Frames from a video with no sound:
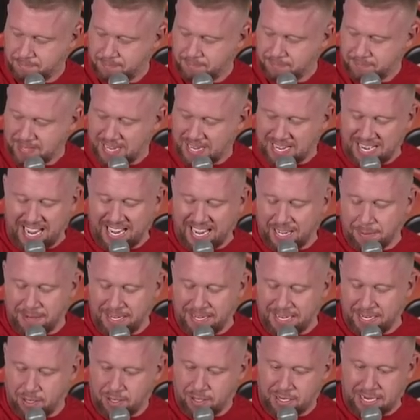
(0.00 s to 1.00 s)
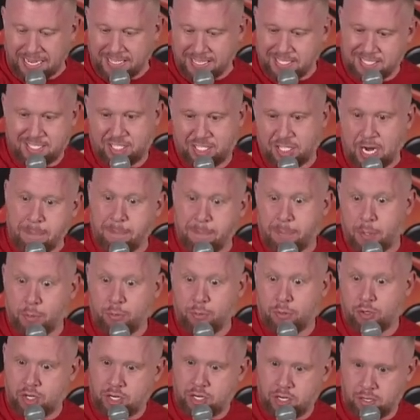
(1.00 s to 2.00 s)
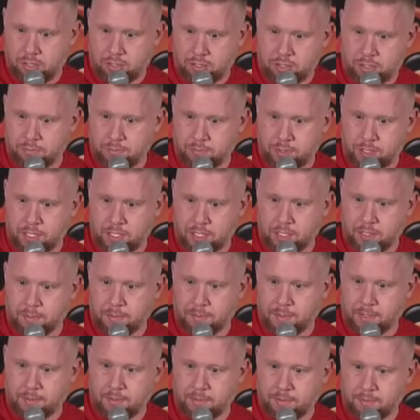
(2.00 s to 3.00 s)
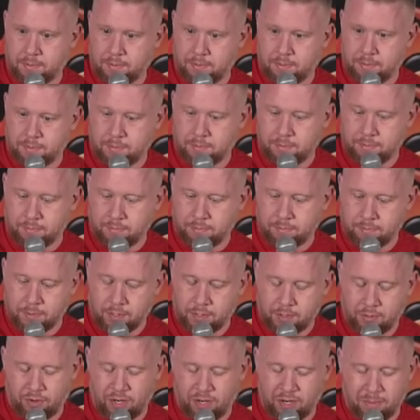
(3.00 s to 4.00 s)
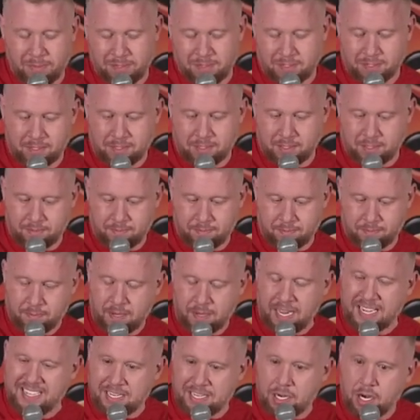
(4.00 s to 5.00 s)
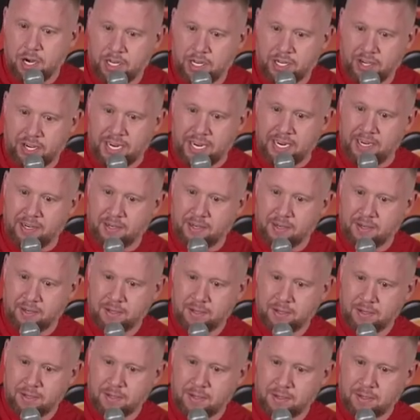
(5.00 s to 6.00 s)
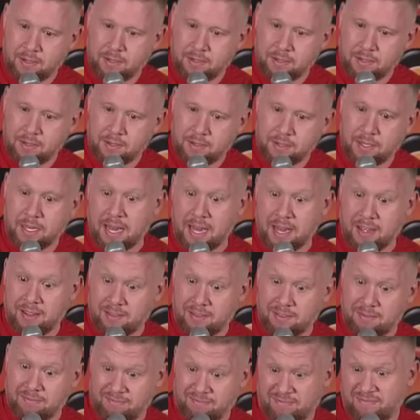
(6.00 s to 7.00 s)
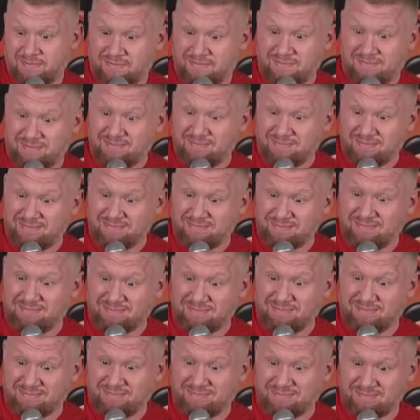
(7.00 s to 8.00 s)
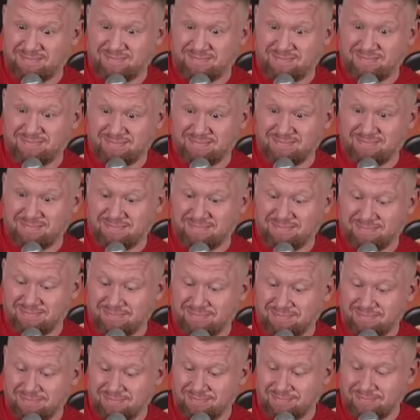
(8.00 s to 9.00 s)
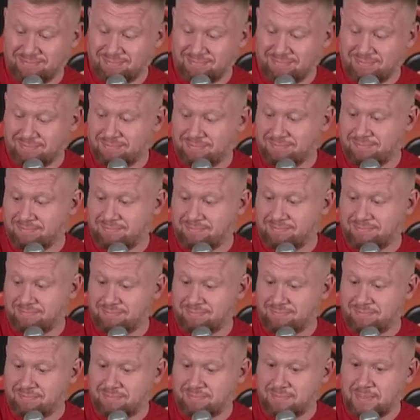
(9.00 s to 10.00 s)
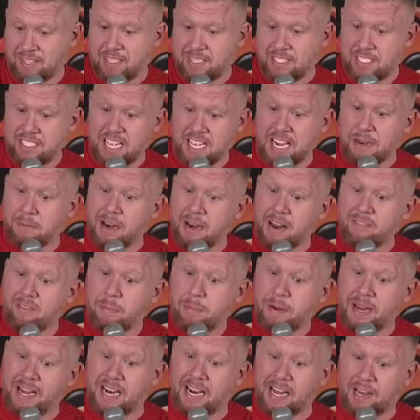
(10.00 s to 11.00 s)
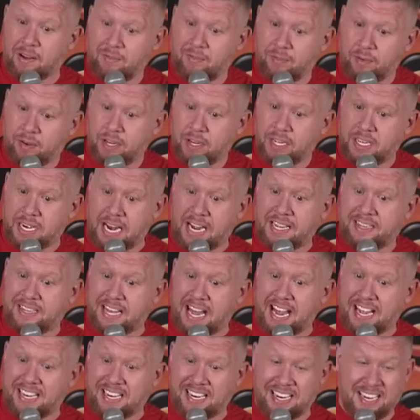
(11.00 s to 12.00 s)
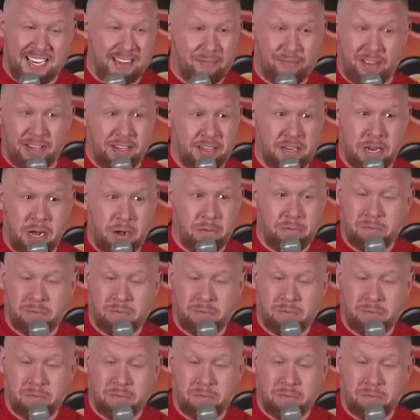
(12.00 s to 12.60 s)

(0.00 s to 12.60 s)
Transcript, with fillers: I like it when they call like shampoochi or some shit. green was in it. Why is it on a green? Yeah. Hmm. Does anyone ever bring like a fucking Great Dane in and you think no?